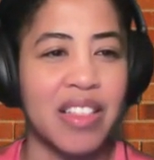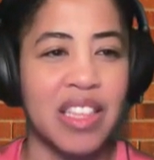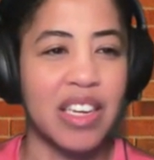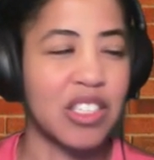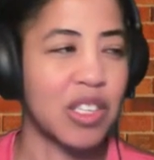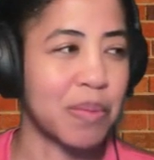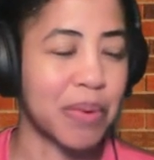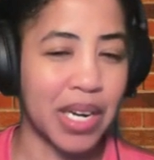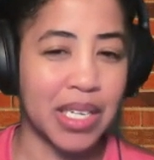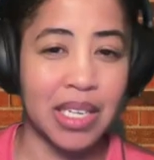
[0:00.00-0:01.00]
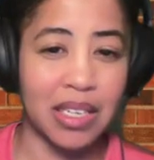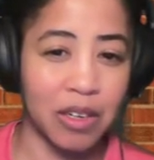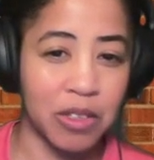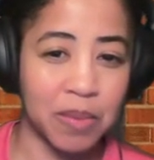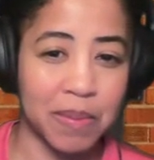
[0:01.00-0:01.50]
there's a pregnant
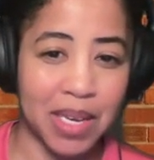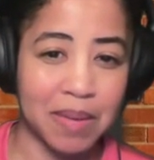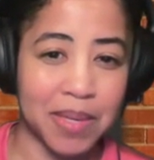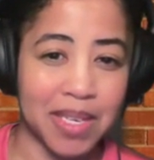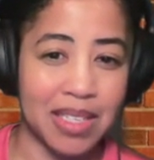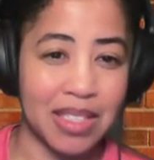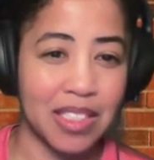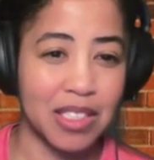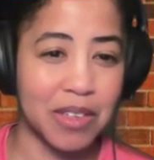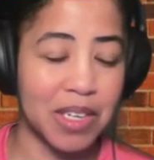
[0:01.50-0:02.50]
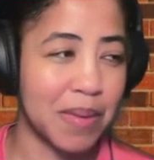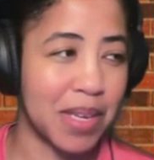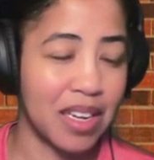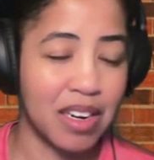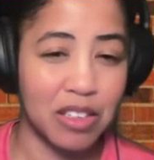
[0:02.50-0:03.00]
ghost baby screaming
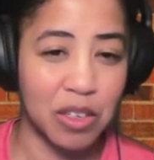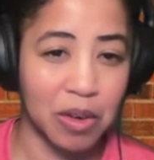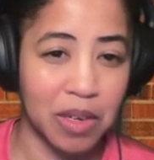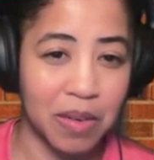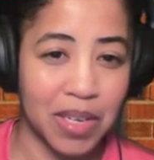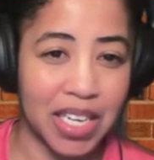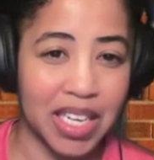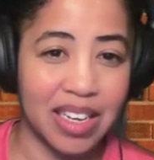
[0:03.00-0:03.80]
in a doorway,